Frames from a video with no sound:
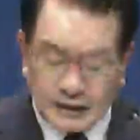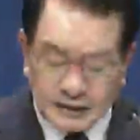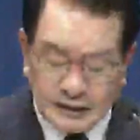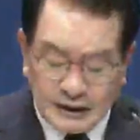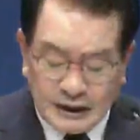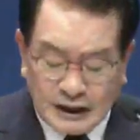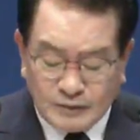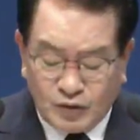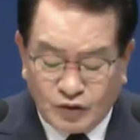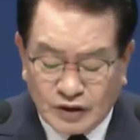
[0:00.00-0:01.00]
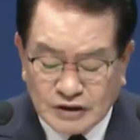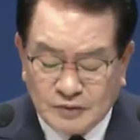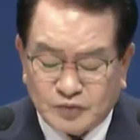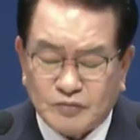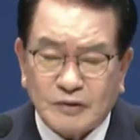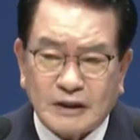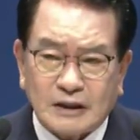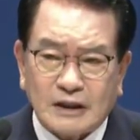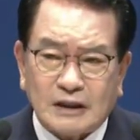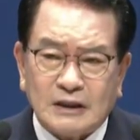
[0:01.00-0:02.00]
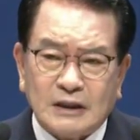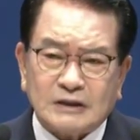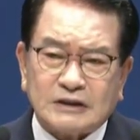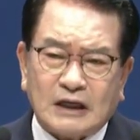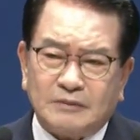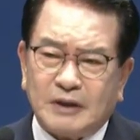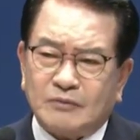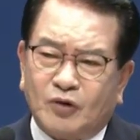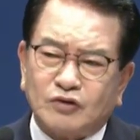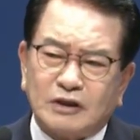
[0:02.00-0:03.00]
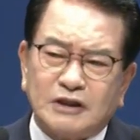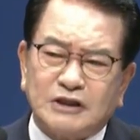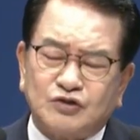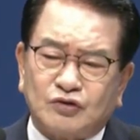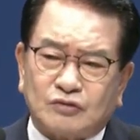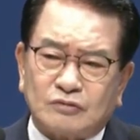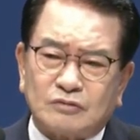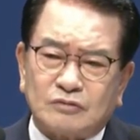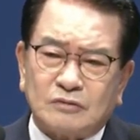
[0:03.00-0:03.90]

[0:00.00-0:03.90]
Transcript: Why is following Jesus difficult? It's not.